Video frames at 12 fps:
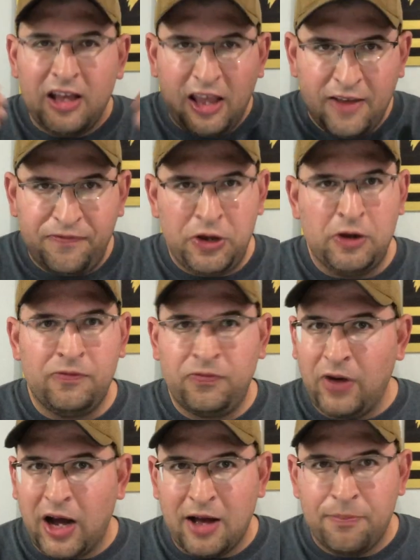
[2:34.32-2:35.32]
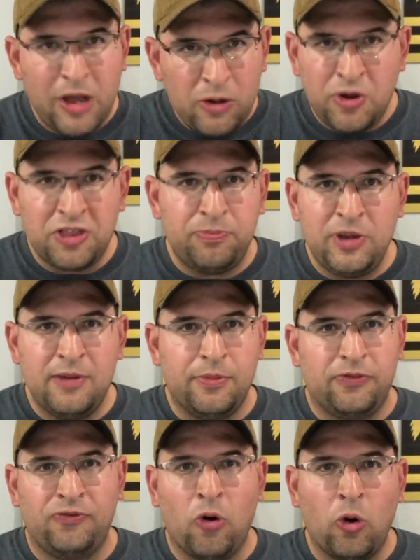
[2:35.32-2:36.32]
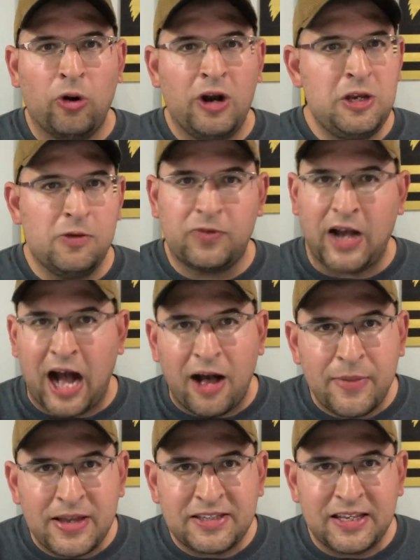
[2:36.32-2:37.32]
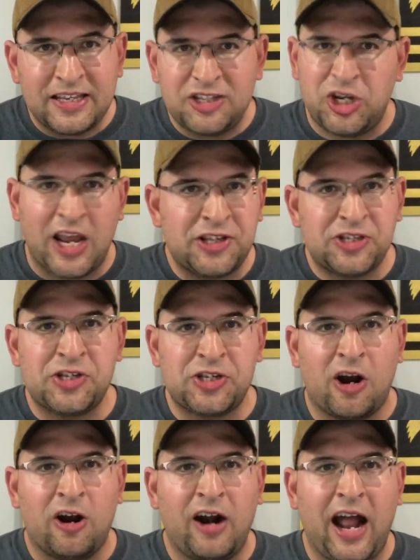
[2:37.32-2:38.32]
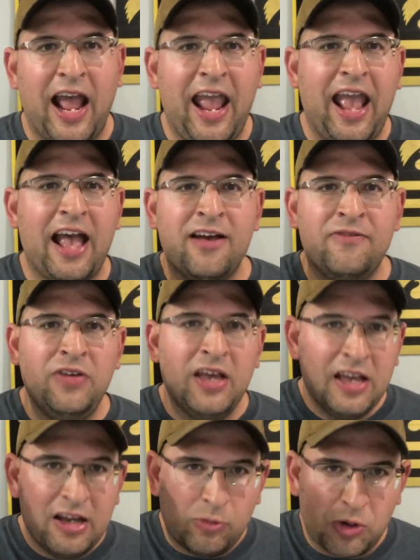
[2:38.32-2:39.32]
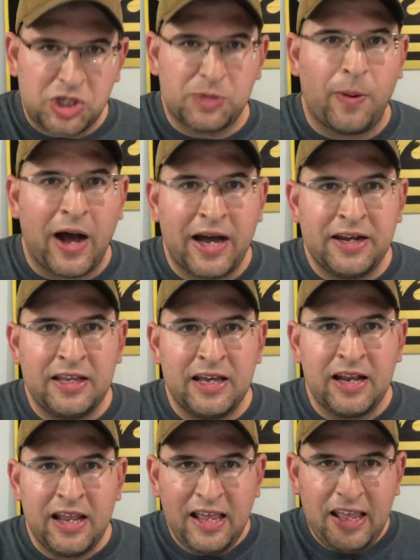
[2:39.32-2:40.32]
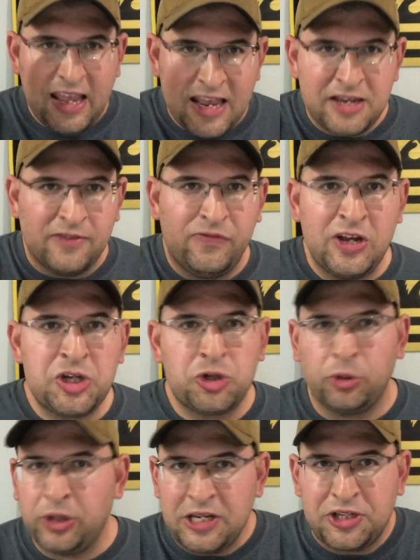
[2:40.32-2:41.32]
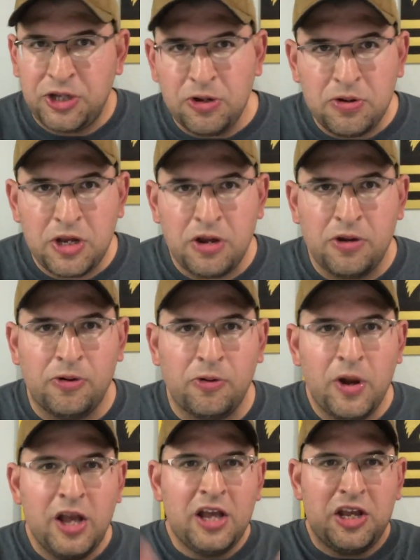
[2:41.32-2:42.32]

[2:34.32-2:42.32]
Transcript: If you've been with me before and you've commented, chances are I have responded individually to you.